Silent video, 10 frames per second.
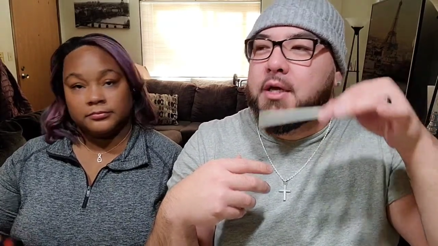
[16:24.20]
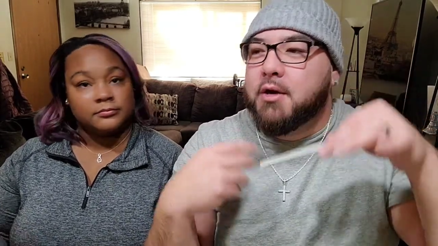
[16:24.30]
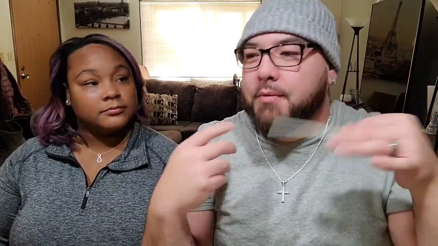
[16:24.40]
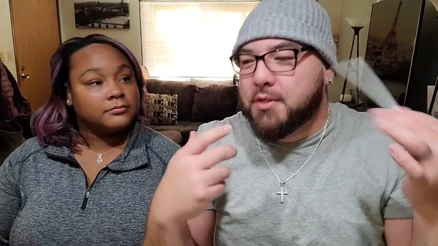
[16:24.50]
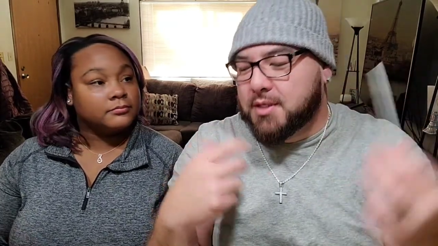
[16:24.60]

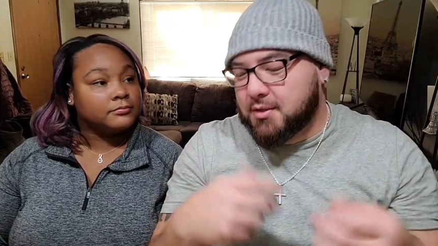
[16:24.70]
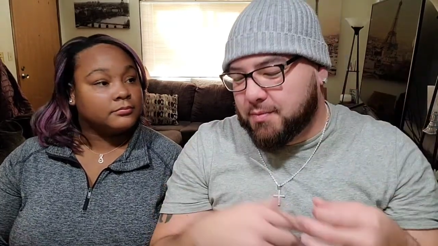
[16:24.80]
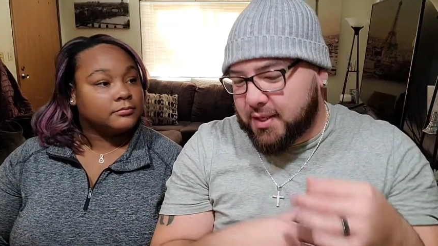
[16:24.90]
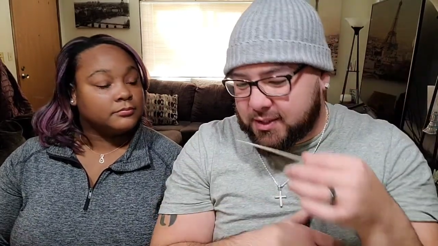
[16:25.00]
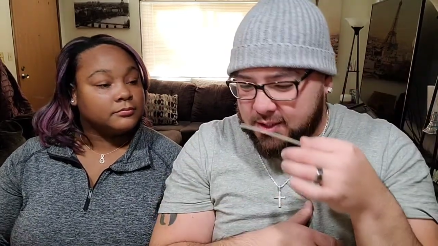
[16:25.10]
Speaker 1: it almost gives
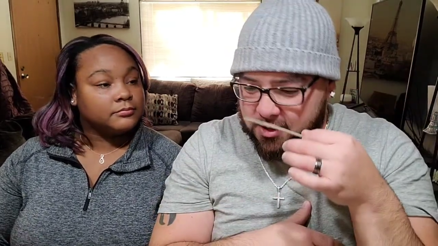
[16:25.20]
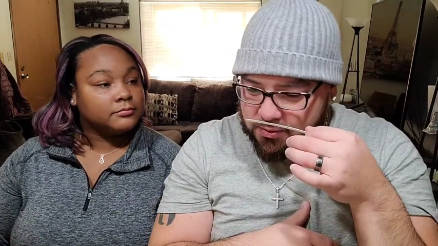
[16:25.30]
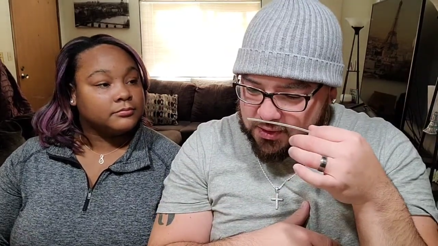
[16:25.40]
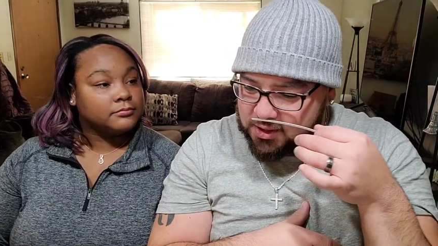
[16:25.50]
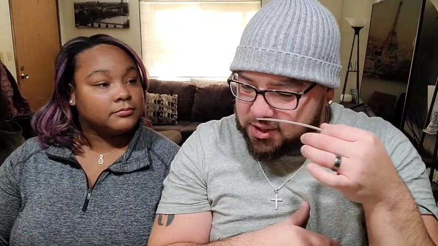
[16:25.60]
me like this
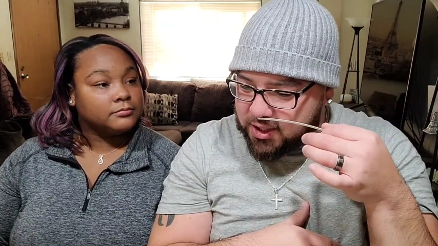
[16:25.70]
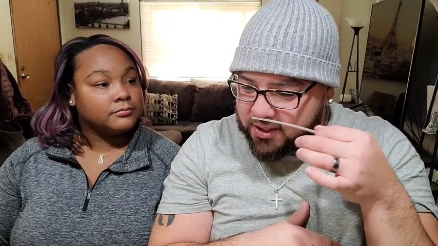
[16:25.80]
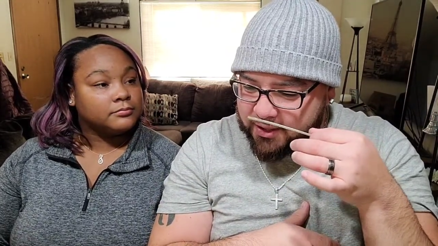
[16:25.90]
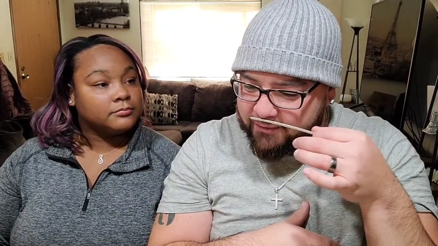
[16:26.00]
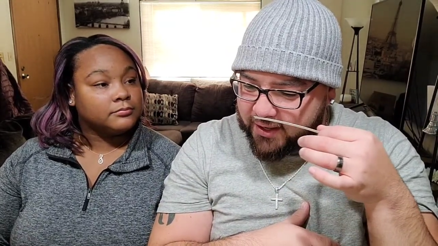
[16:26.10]
sweet
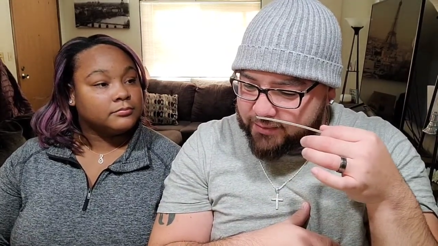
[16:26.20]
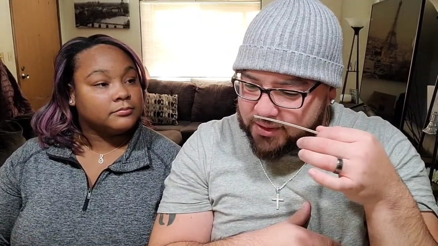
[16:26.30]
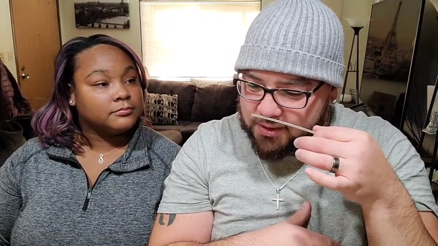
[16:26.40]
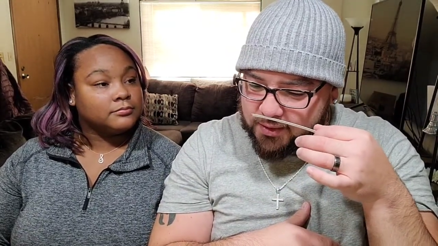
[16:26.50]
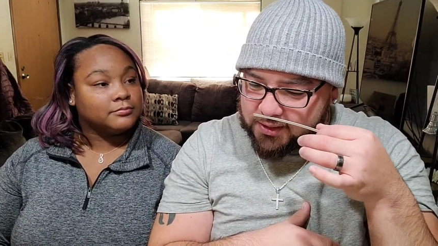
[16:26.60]
cherry vibe
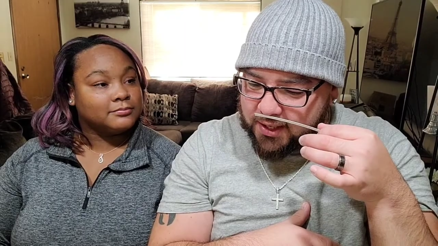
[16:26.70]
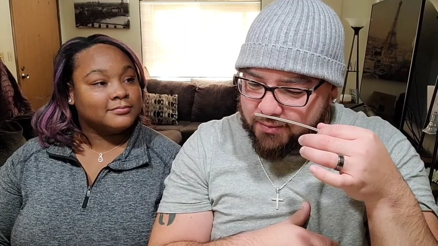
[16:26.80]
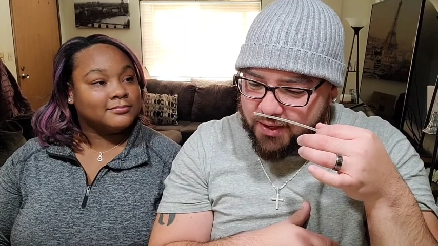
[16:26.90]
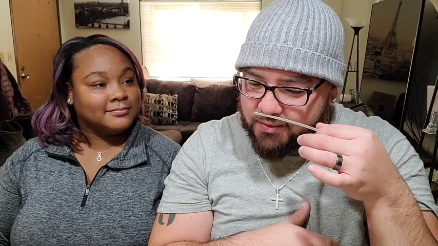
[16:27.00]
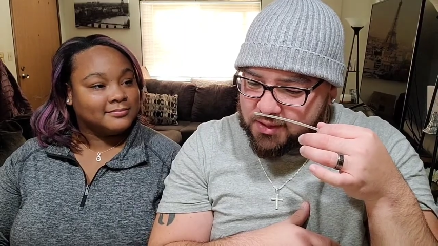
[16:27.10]
or something like
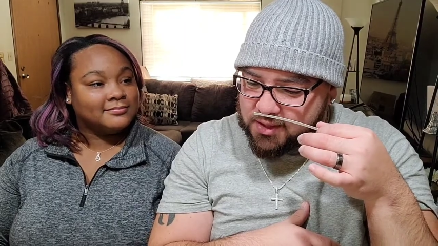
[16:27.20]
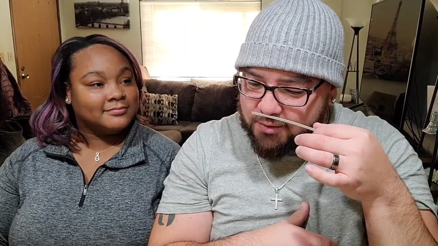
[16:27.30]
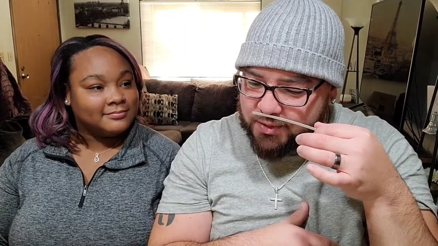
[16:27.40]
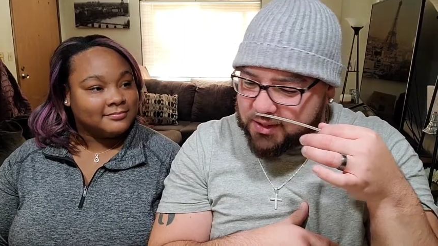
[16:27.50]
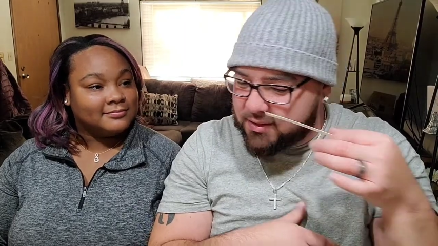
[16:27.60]
that. Maybe it
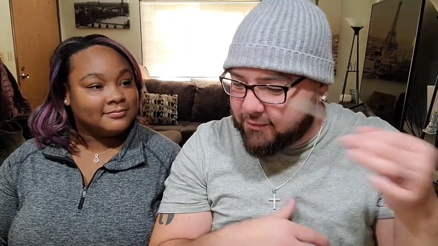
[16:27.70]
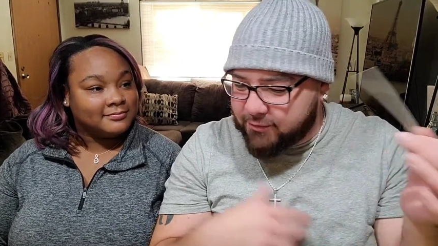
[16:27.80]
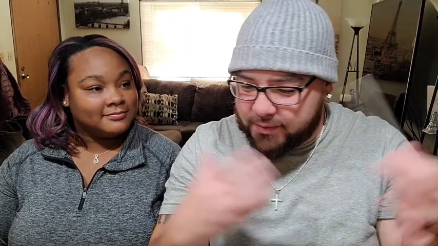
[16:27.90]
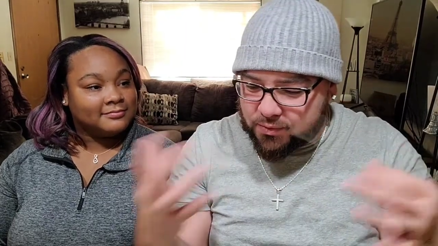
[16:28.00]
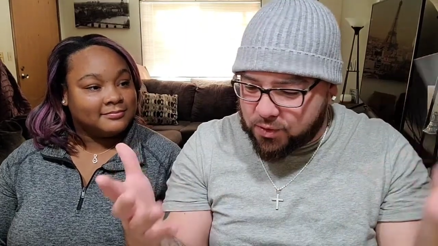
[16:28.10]
could be
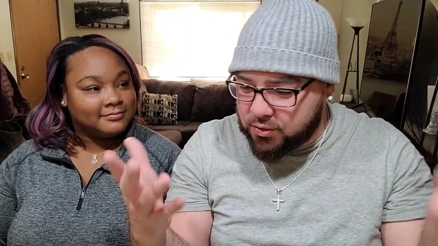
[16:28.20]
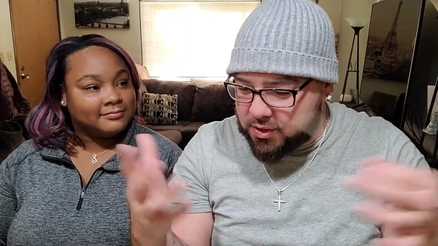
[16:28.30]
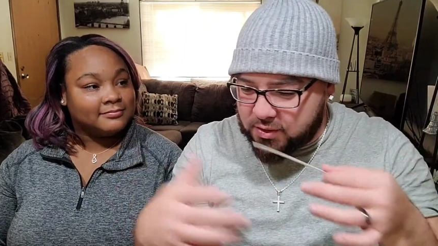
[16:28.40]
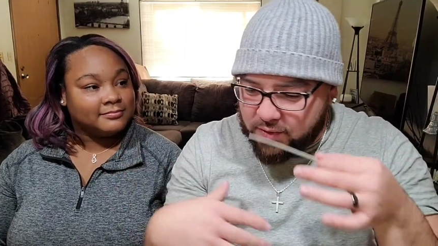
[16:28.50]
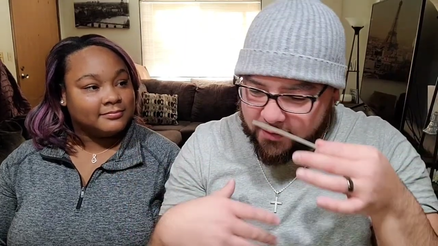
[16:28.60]
from the
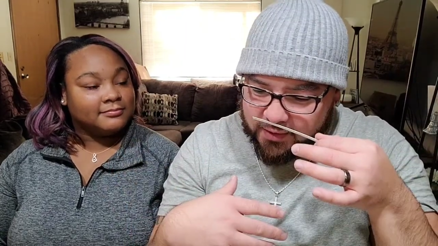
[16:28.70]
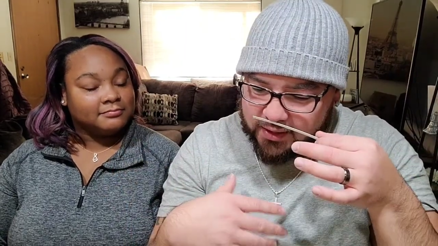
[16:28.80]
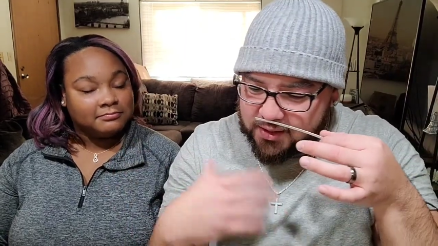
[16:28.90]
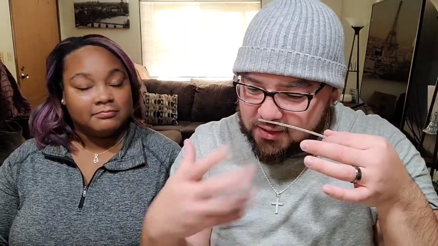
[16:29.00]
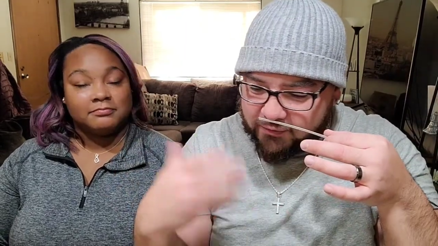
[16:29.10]
rose or whatever,
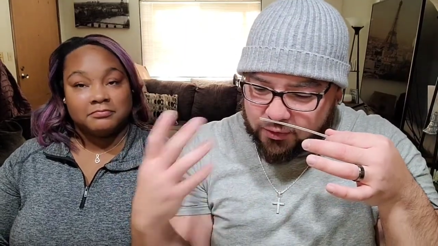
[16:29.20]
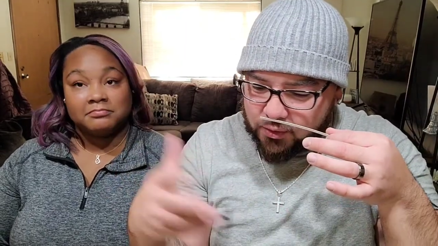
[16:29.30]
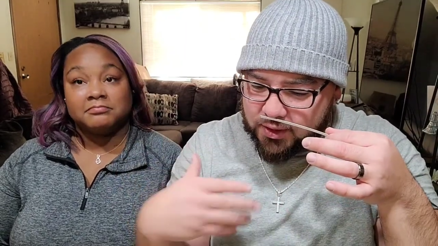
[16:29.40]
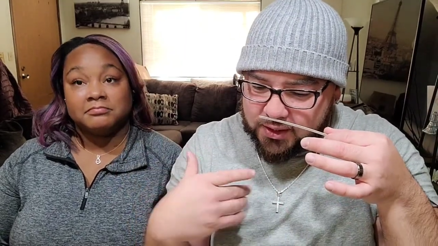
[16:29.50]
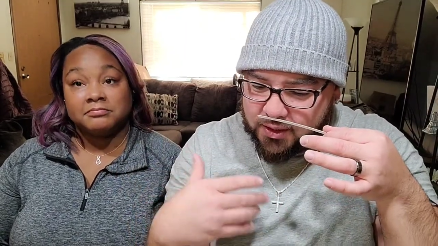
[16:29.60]
like this
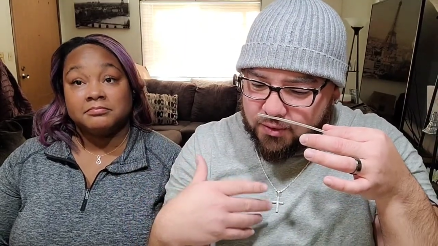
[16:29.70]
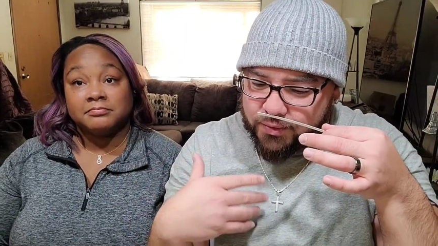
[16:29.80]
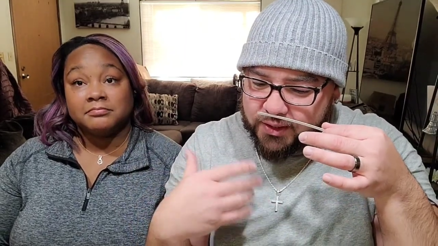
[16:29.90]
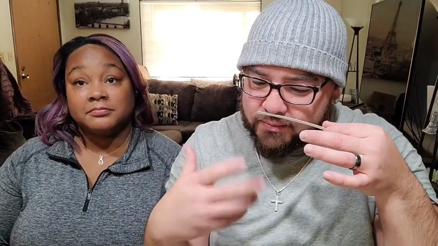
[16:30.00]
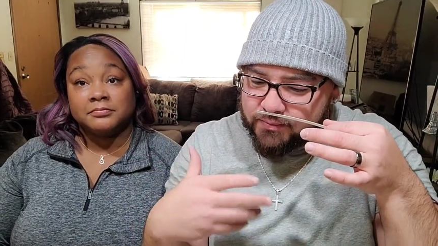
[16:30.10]
florally
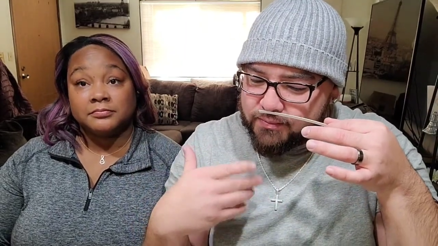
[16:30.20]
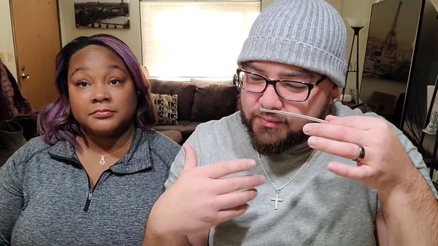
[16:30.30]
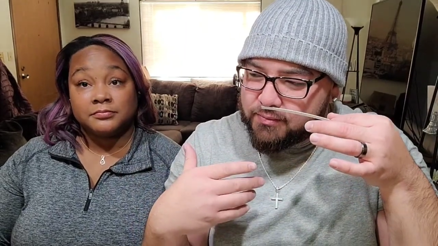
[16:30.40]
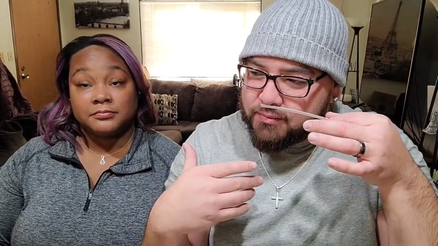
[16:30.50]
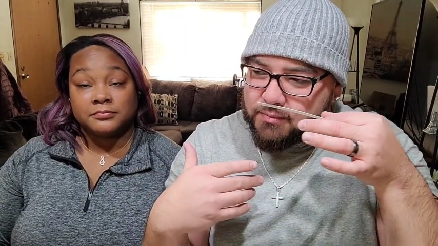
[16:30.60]
note, but
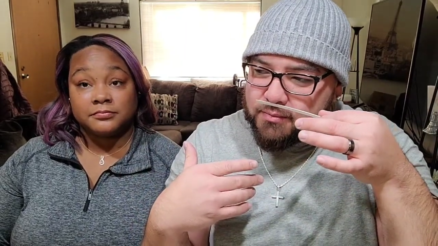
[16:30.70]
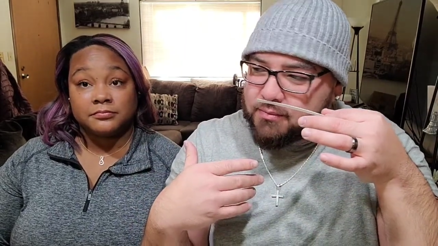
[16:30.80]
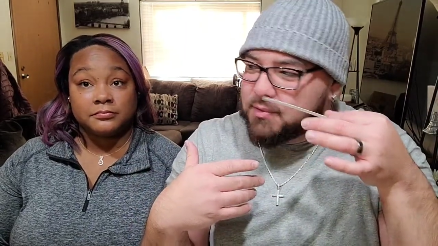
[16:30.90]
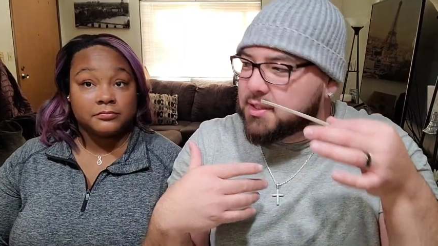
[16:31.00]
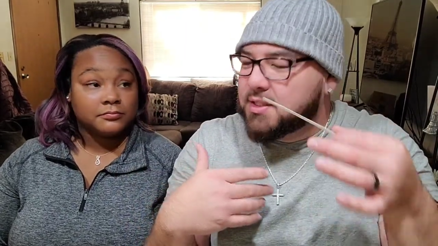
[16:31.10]

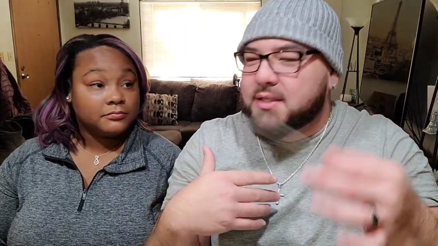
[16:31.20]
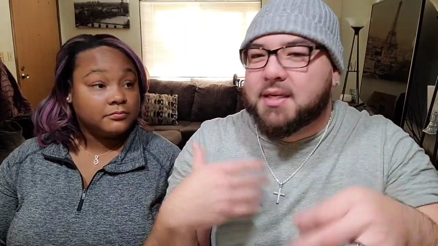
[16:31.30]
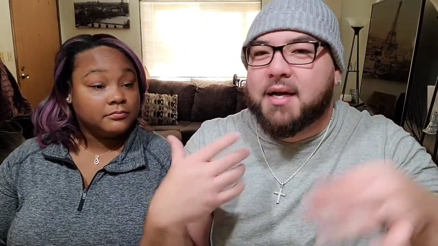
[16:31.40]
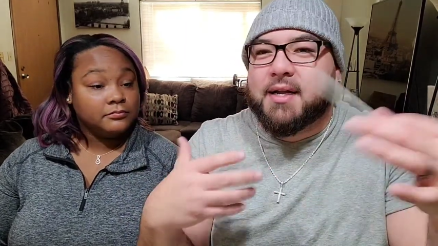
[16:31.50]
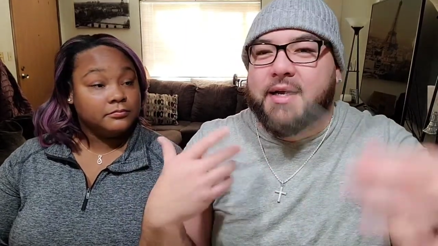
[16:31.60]
it's
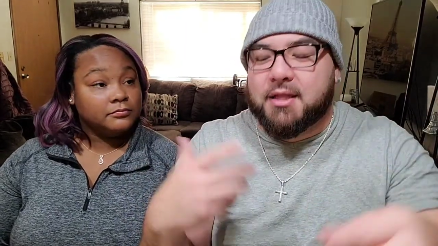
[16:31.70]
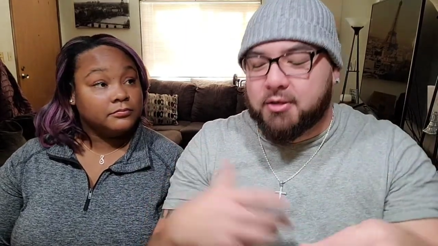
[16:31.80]
gotten like a